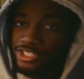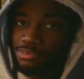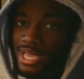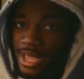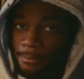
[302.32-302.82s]

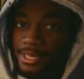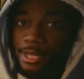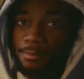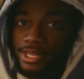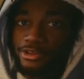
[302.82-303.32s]
but
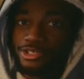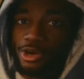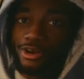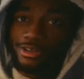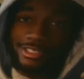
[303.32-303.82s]
NBA players
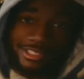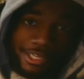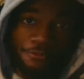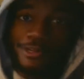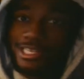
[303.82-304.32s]
are a
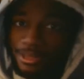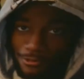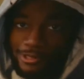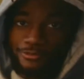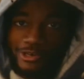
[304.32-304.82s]
different
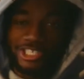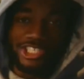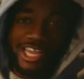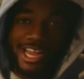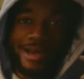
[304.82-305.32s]
level of rich.
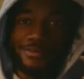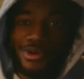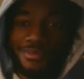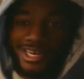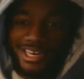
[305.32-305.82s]
They got
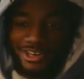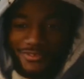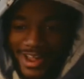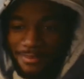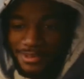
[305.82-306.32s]
more money than the
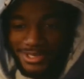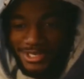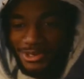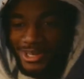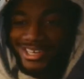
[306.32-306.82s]
rappers.
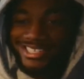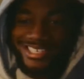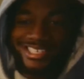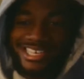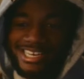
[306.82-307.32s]
So to
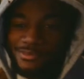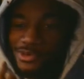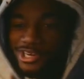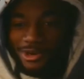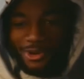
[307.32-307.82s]
see them
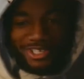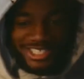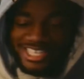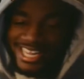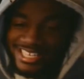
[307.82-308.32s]
wearing all the
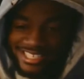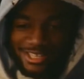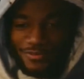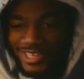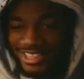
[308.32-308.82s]
chains and
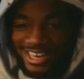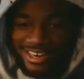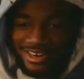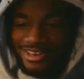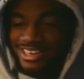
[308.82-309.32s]
stuff like
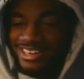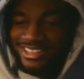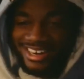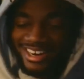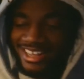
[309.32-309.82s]

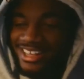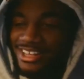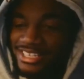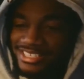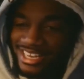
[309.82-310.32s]
that,
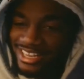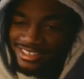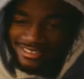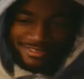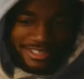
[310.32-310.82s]
it's
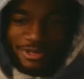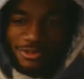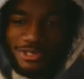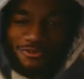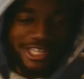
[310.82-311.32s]
like he
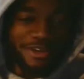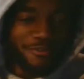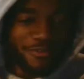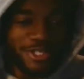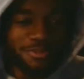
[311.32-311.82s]
was really the
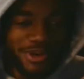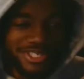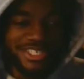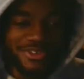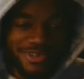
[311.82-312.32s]
first
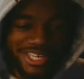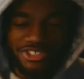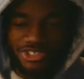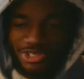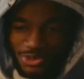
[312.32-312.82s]
person to really
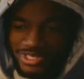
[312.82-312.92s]
introduce